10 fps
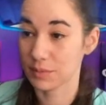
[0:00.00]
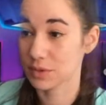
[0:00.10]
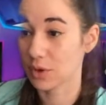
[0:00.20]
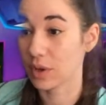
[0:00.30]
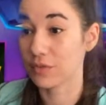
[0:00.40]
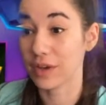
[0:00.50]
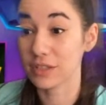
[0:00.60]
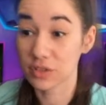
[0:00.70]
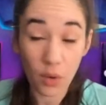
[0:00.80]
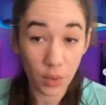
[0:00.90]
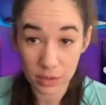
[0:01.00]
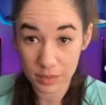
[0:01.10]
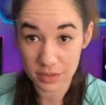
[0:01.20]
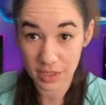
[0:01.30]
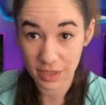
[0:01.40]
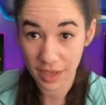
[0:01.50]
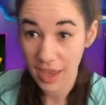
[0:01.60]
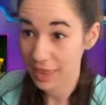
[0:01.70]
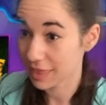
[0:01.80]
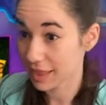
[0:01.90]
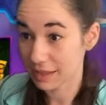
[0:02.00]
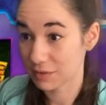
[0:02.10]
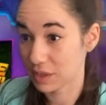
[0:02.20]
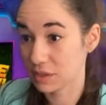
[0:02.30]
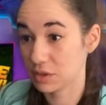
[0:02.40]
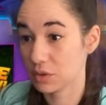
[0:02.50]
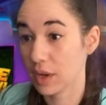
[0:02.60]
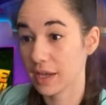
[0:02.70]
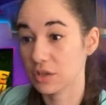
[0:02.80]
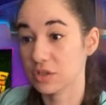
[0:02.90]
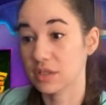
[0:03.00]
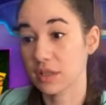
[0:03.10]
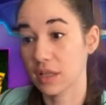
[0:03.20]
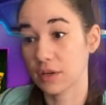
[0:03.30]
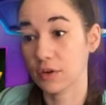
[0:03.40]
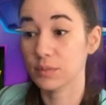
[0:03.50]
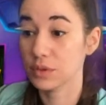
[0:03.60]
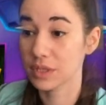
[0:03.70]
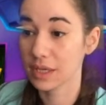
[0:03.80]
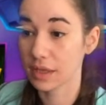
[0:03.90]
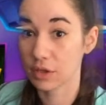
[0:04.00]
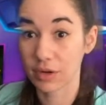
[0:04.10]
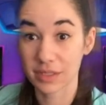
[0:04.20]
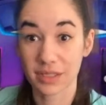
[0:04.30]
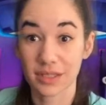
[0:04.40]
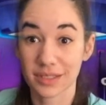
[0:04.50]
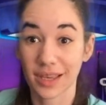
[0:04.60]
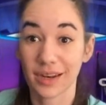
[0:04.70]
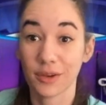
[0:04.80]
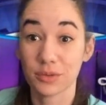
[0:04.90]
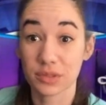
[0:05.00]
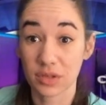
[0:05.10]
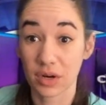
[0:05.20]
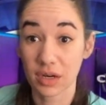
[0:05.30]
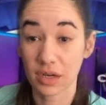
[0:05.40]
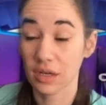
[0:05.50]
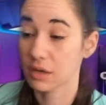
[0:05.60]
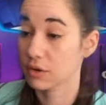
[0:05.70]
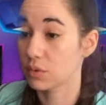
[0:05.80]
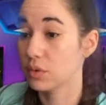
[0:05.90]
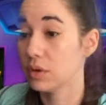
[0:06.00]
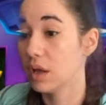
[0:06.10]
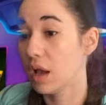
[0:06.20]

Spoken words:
So if I don't want music, that's fine too. I could just click no music and the rest of this kind of goes dark. Cool.